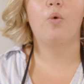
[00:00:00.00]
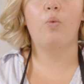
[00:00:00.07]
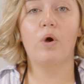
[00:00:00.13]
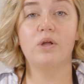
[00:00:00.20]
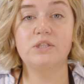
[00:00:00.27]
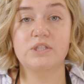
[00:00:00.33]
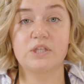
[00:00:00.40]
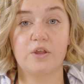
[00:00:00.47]

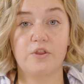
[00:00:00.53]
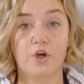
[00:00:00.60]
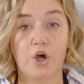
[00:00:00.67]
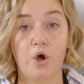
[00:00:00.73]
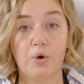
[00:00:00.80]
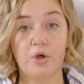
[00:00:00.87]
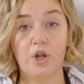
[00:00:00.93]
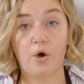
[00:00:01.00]
Once the
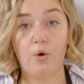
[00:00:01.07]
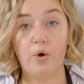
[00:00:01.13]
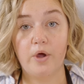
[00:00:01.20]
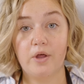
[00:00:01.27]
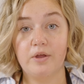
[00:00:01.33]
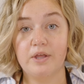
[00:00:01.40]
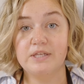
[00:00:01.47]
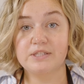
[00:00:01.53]
coconut
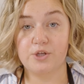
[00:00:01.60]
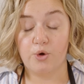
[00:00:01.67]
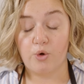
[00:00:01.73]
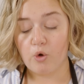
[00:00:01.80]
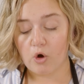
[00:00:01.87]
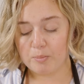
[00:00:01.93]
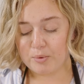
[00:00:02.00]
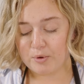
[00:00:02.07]
oil is
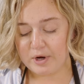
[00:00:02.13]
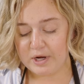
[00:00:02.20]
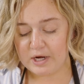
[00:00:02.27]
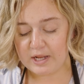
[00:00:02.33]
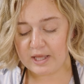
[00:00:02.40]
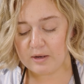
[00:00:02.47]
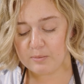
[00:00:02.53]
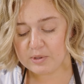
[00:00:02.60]

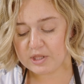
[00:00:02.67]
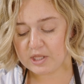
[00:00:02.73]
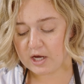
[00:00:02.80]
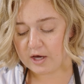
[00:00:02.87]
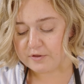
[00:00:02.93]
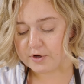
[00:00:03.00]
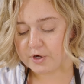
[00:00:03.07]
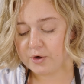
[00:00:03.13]
incorporated in with the
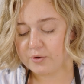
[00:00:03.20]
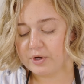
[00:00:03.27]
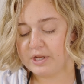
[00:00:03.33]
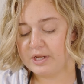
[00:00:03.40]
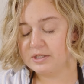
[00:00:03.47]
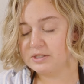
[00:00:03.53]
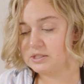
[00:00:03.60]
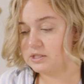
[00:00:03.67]
other
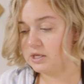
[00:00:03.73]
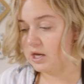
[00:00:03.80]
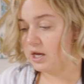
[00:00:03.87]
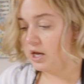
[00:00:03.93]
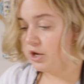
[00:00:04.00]
ingredients,